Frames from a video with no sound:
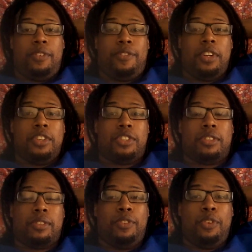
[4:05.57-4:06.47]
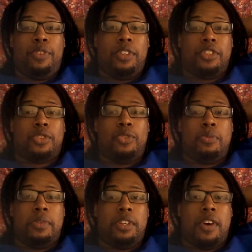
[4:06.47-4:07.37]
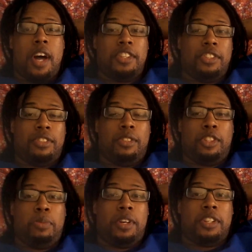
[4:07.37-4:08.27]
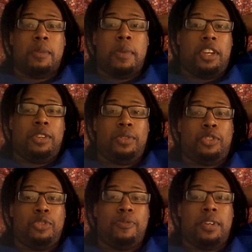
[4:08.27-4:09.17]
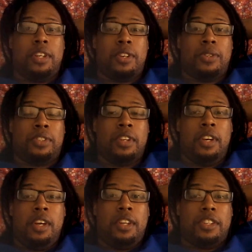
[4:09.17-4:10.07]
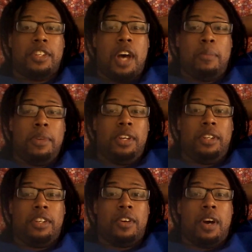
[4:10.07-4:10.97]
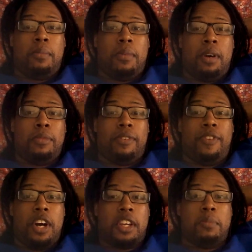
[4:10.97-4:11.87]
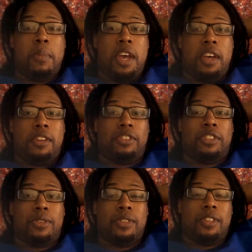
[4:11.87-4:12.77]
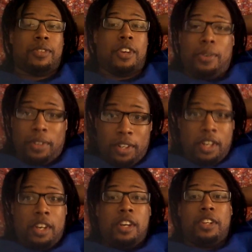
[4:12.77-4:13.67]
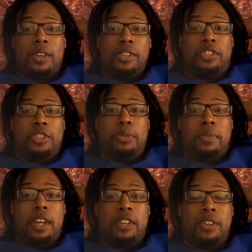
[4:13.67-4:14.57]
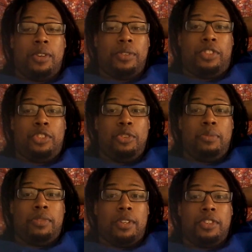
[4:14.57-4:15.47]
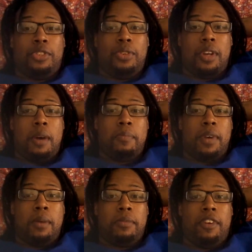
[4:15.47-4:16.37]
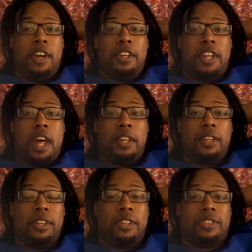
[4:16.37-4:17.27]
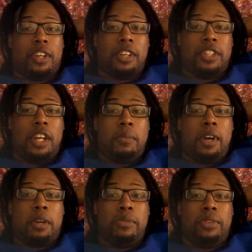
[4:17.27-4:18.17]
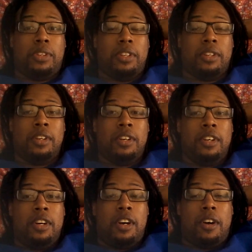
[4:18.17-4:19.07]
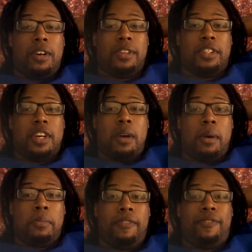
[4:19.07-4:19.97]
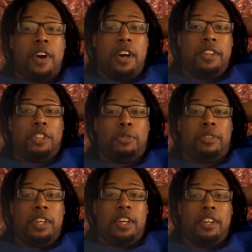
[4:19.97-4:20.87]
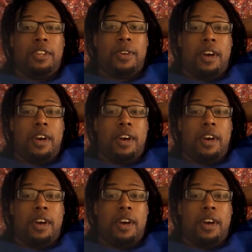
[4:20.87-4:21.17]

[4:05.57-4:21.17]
free to school me. You know, I just because I make YouTube videos does not mean, you know, I'm the fucking man. So, you know, don't assume that. You know, don't assume I'm granddaddy elitist. Like I say to my community all the time, I'm the farthest thing